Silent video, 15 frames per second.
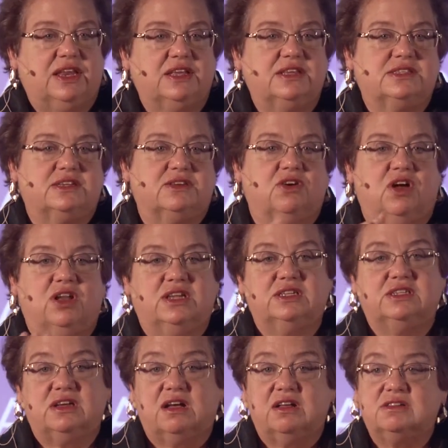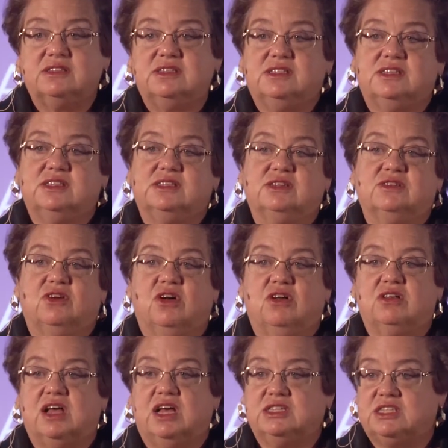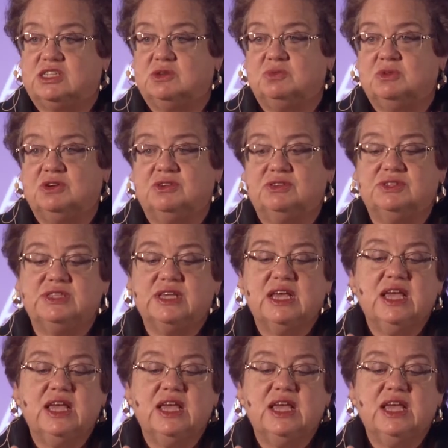Is it all adults? Is it all customers?